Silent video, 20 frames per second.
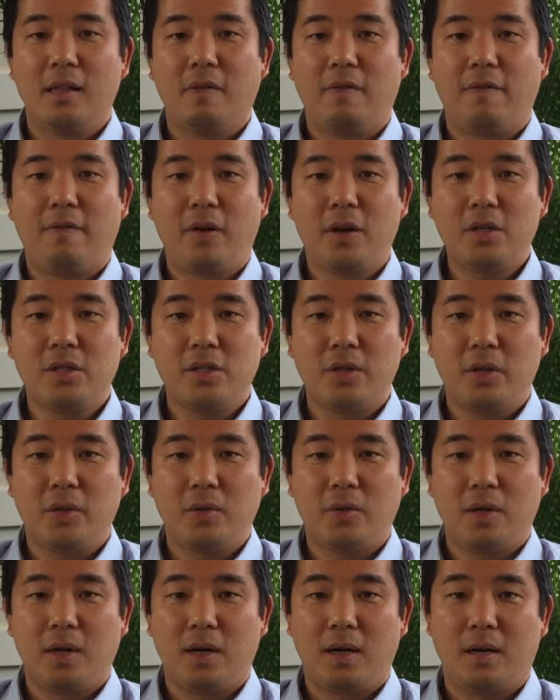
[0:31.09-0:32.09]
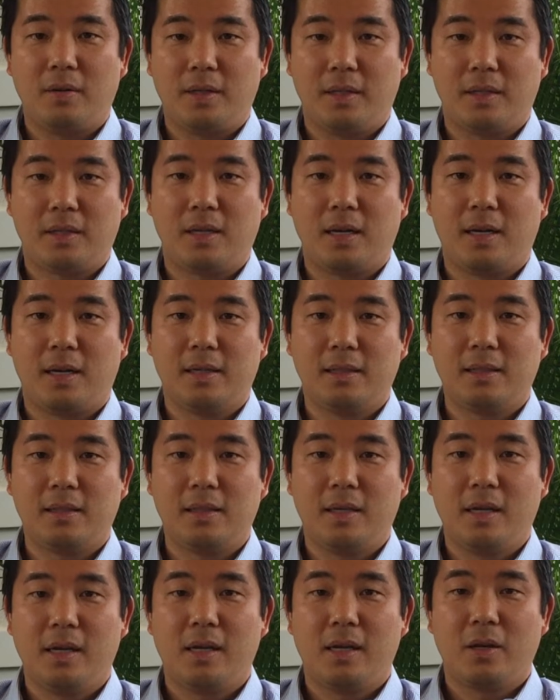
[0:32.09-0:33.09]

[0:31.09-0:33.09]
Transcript: The first new law I'll discuss